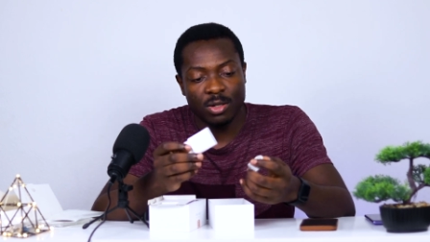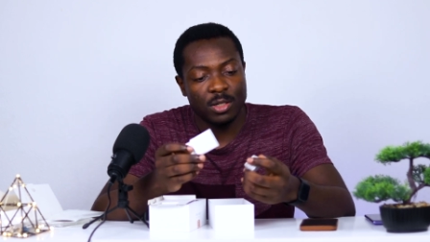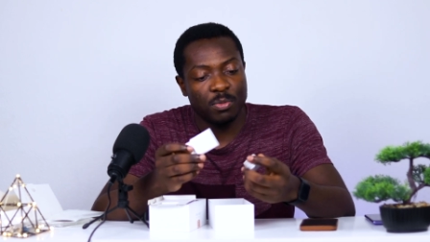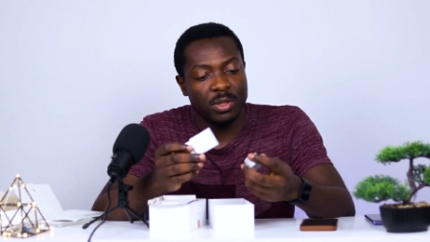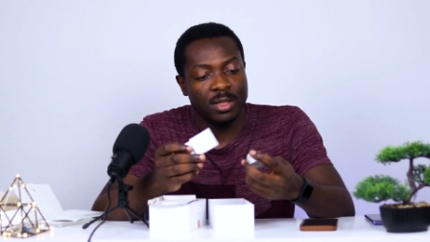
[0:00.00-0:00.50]
So
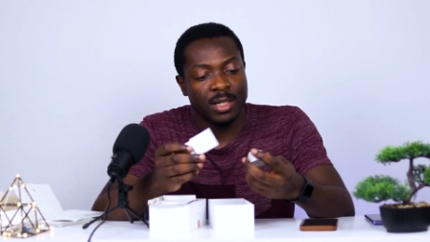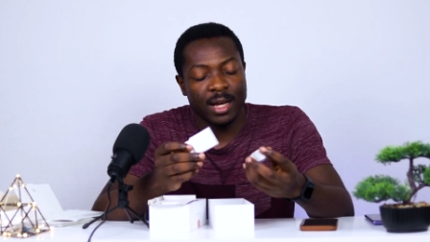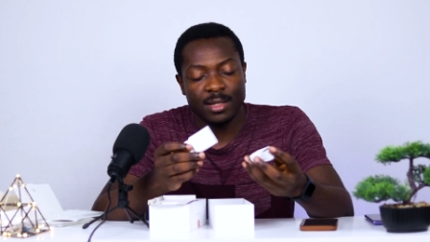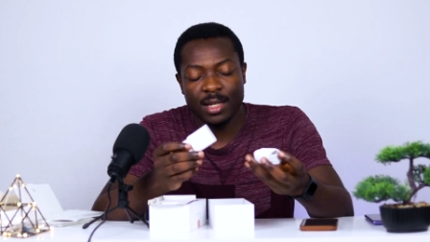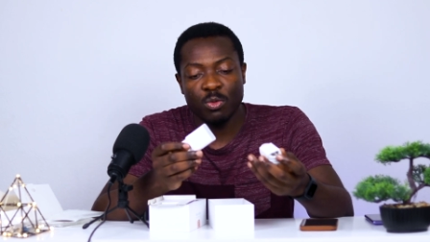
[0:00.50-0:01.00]
it's pretty
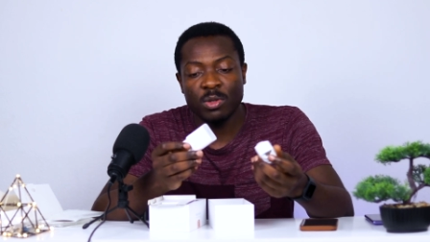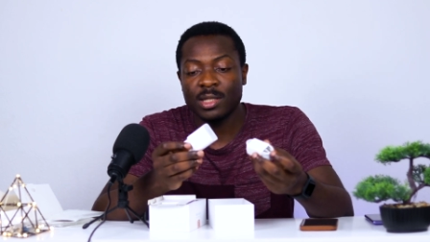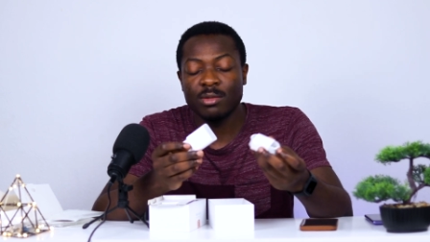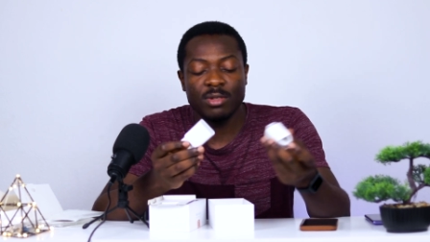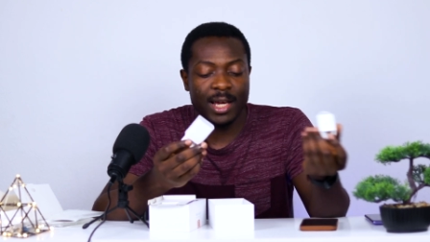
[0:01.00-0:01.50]
nice that we
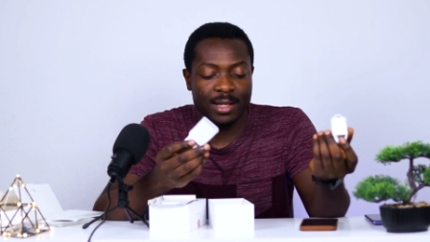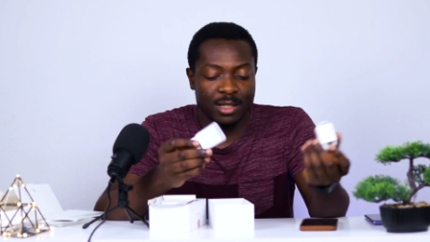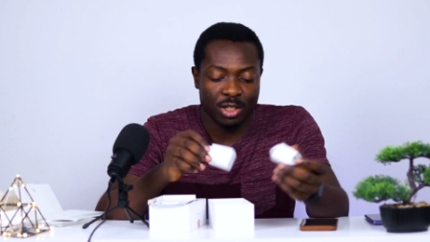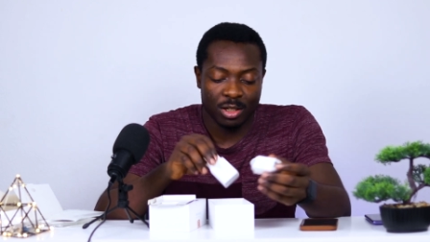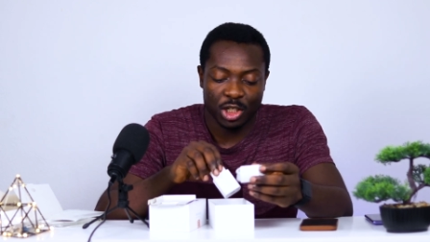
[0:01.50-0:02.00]
still get
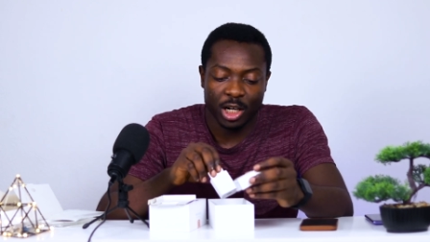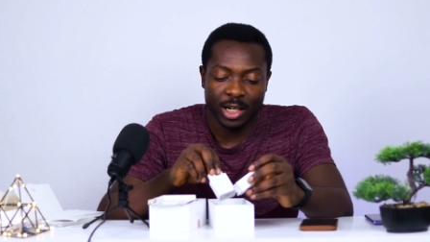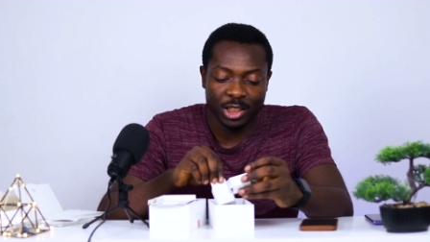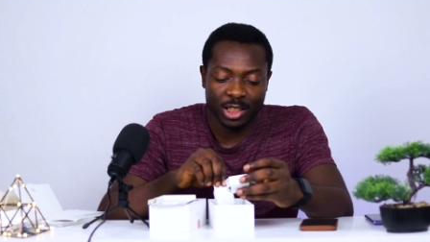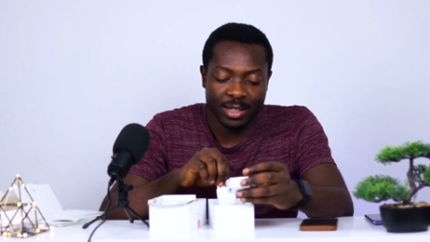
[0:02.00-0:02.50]
a
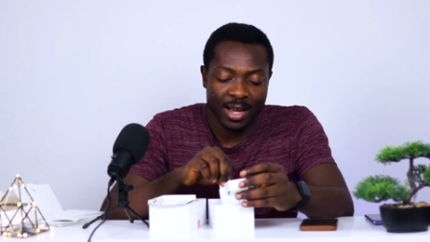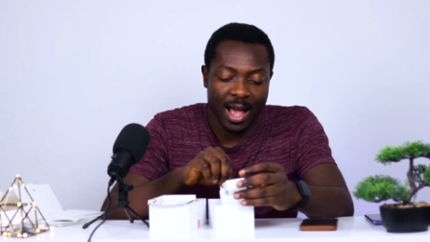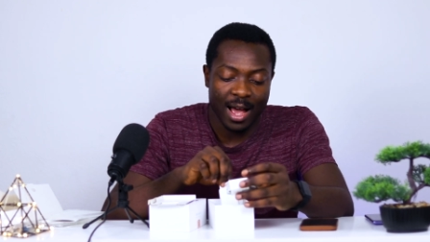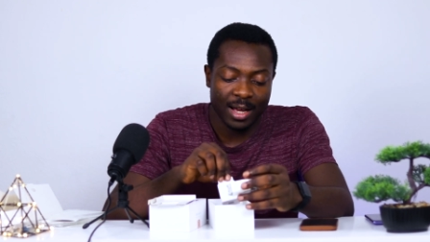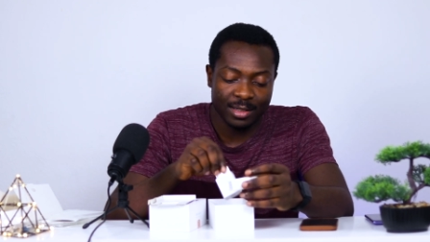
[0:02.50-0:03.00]
charger
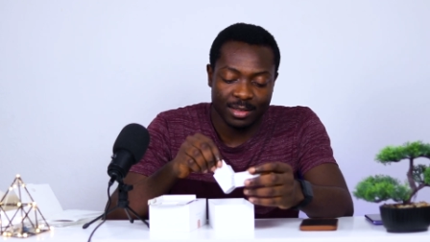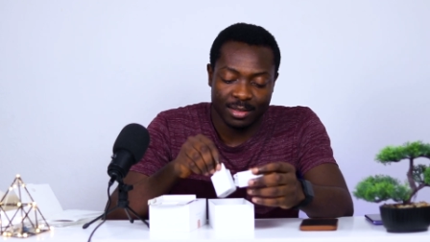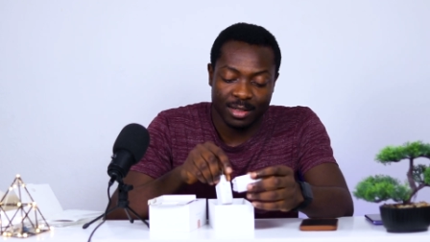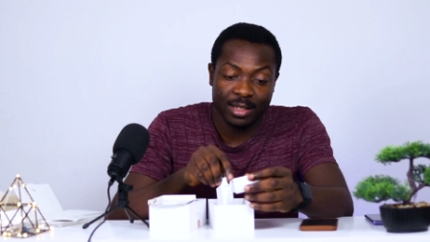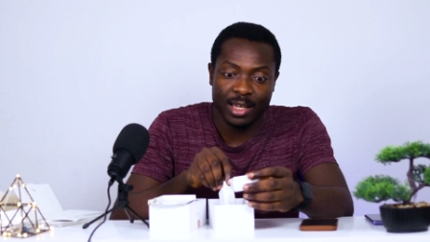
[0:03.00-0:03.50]

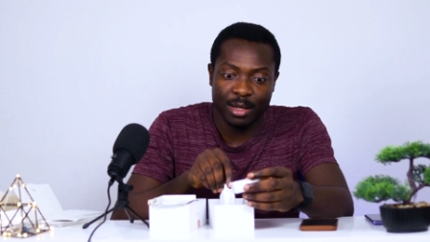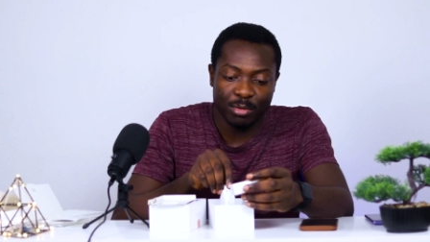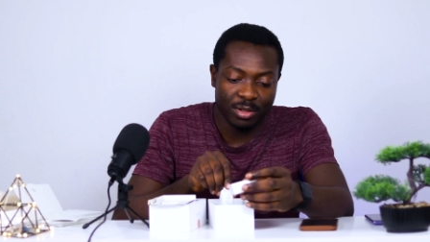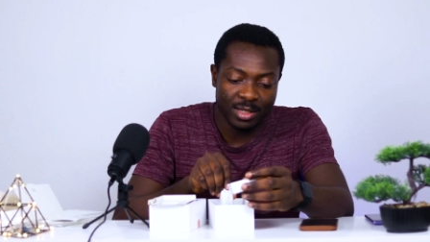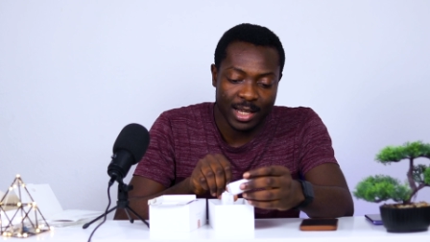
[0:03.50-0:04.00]
and a
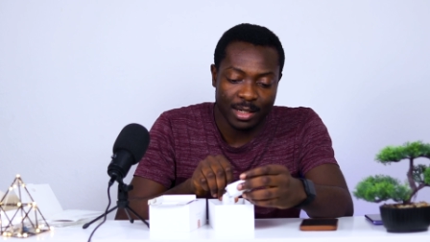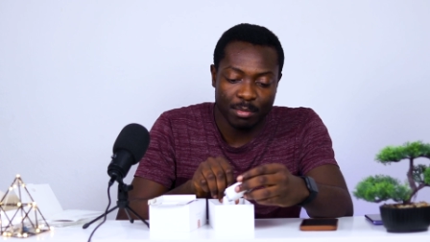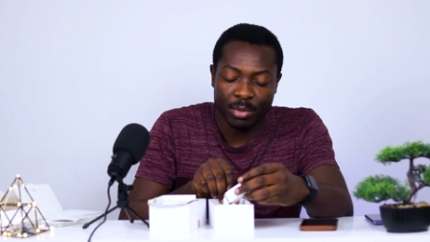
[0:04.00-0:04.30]
cable inside the